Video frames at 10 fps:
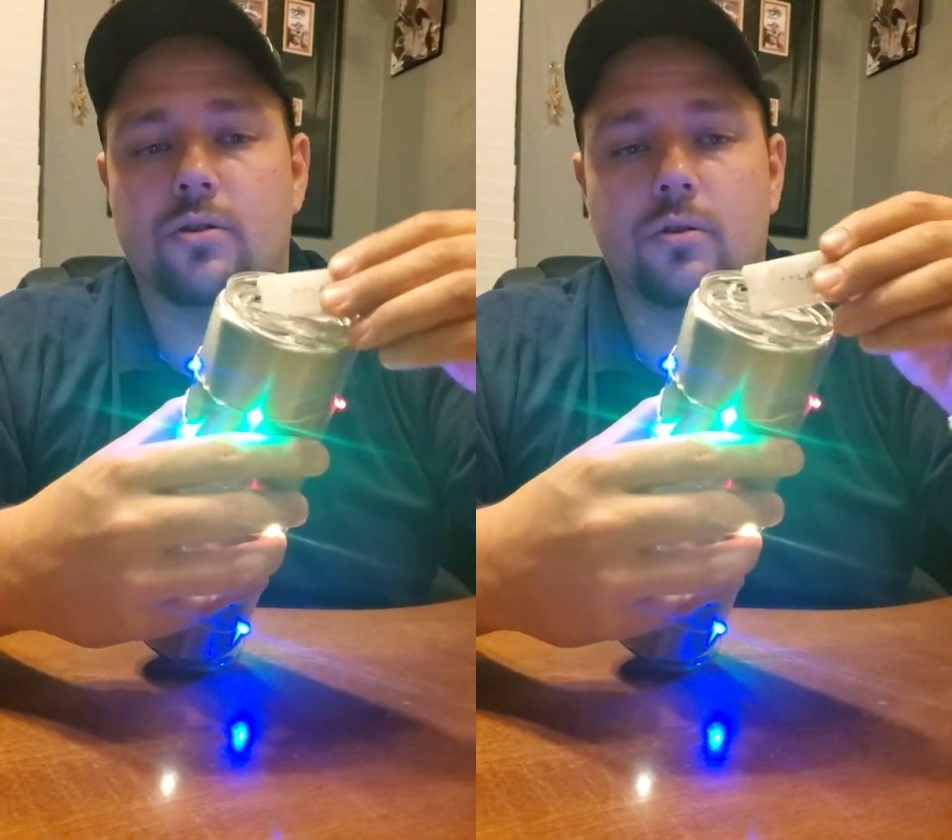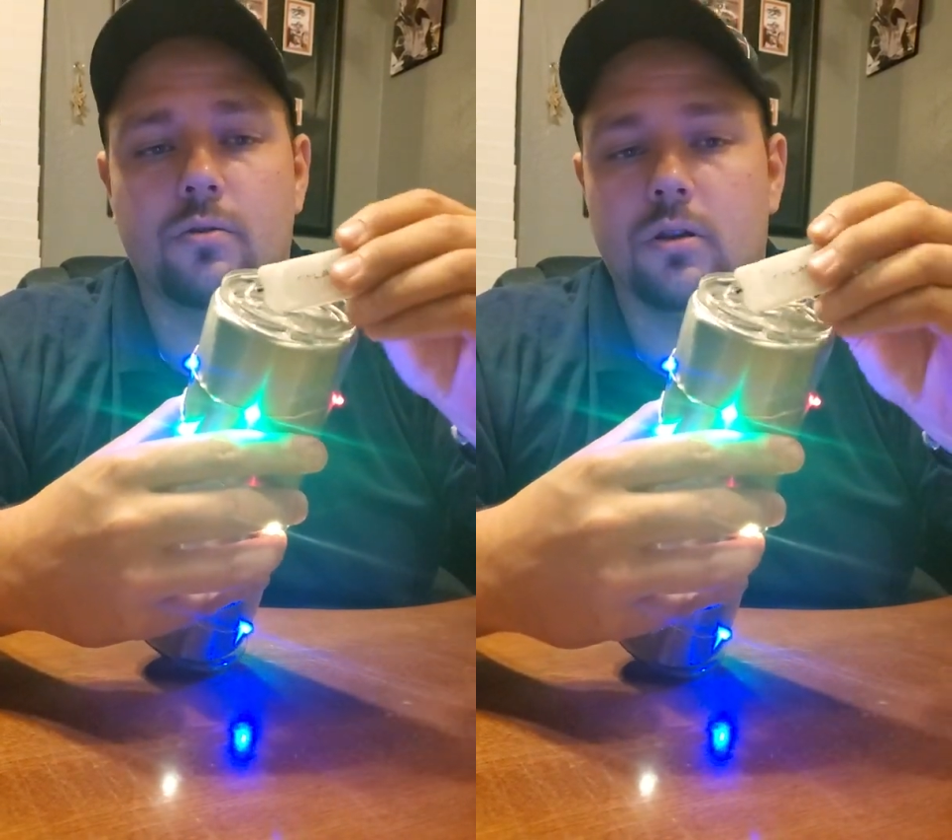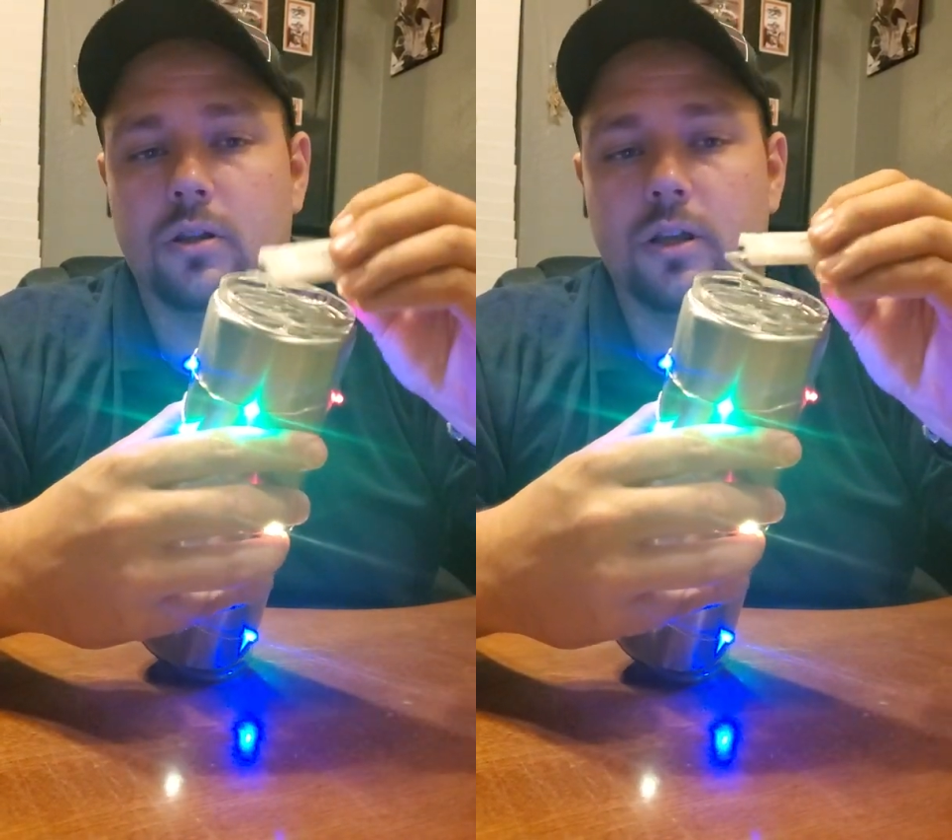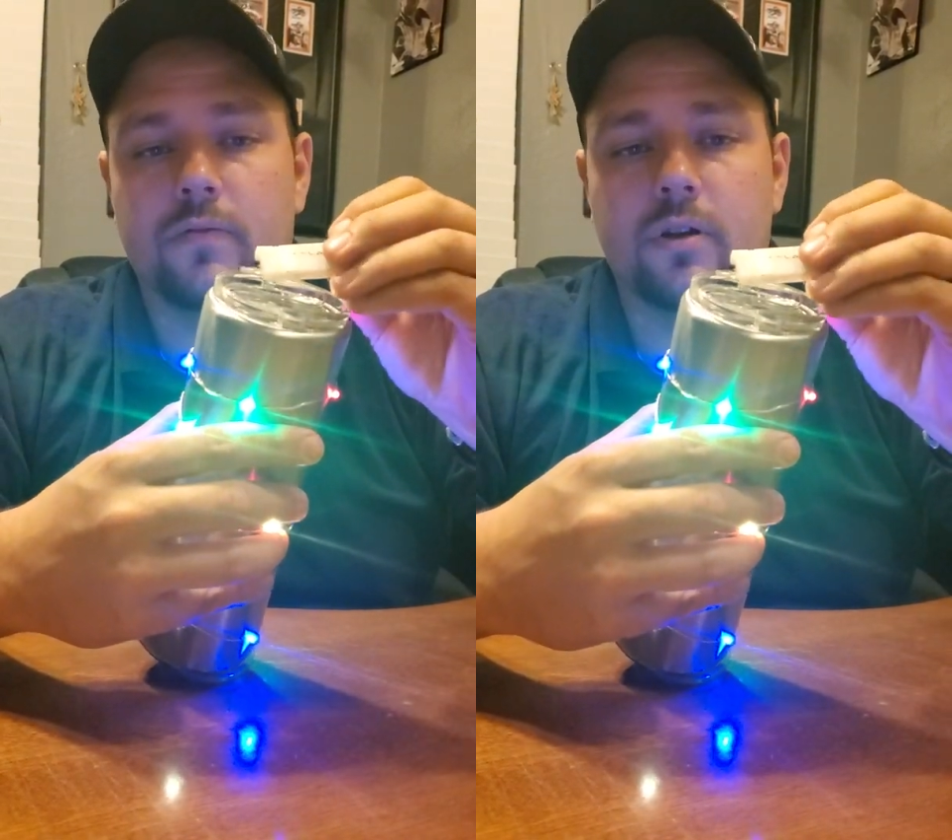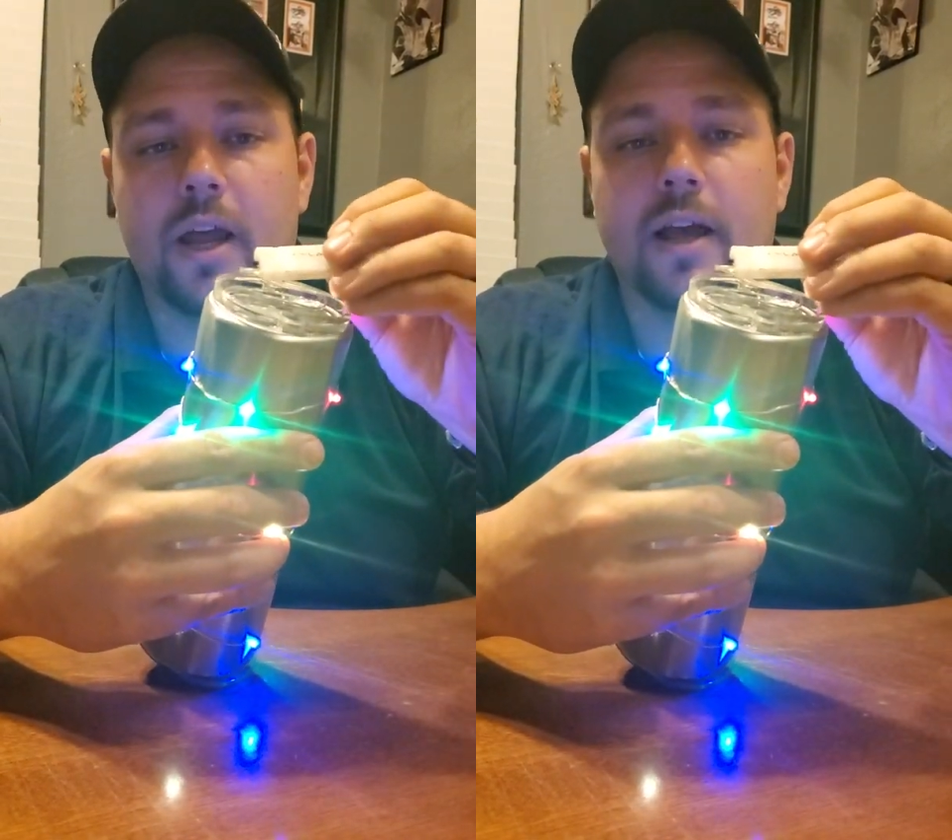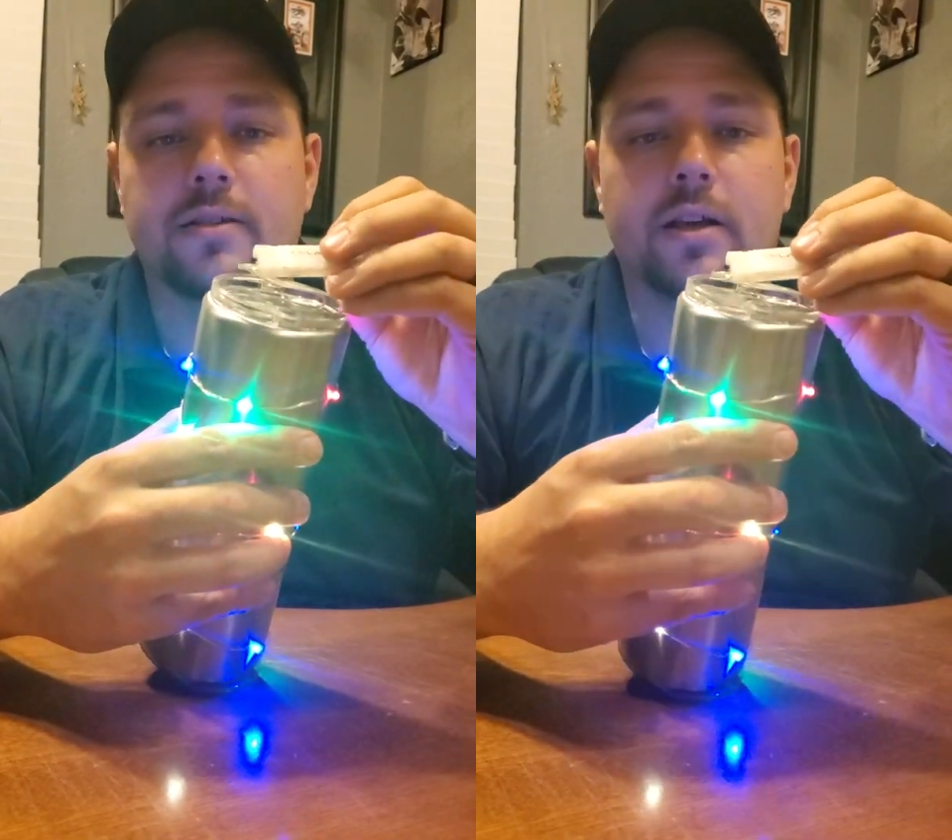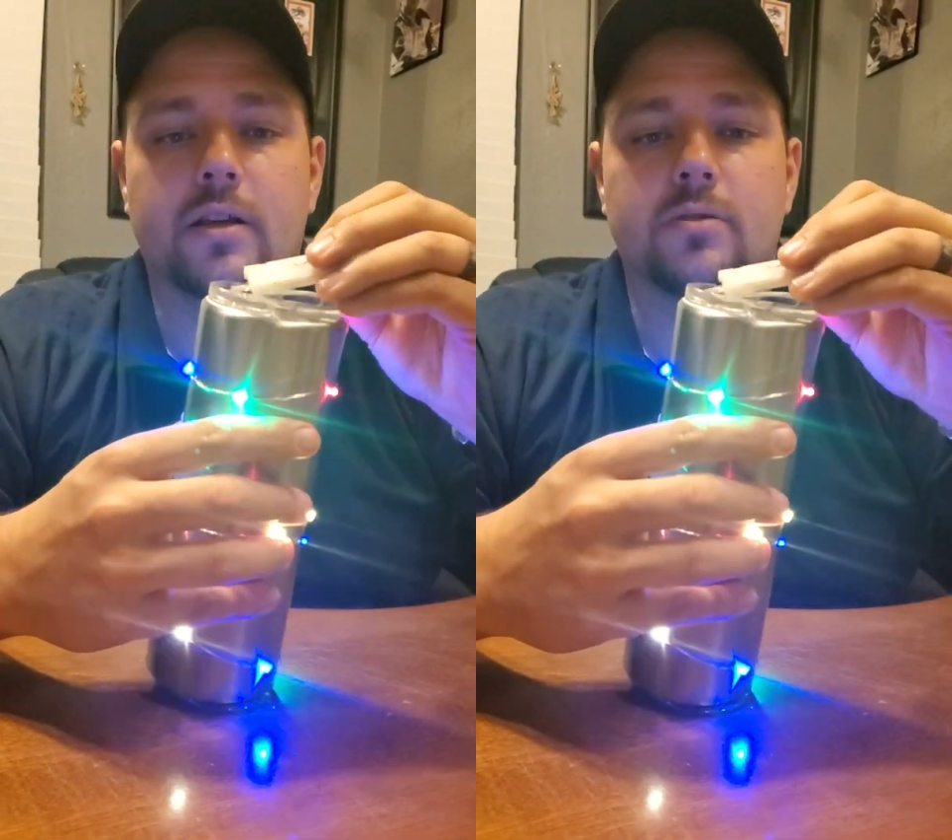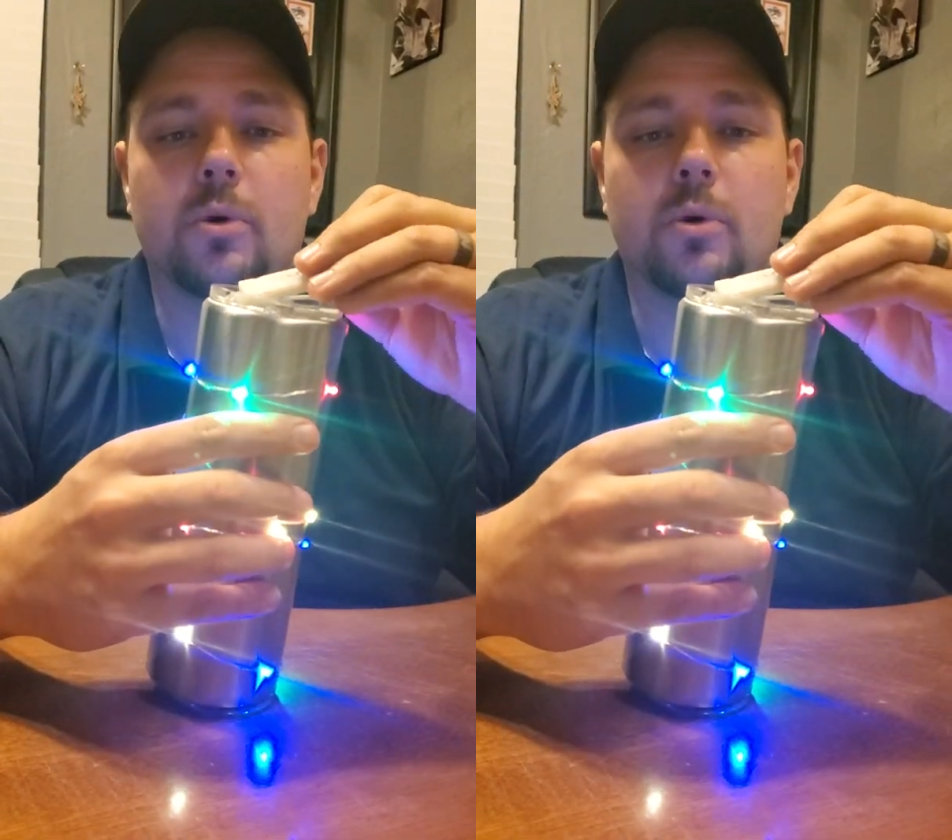or you can leave it as is,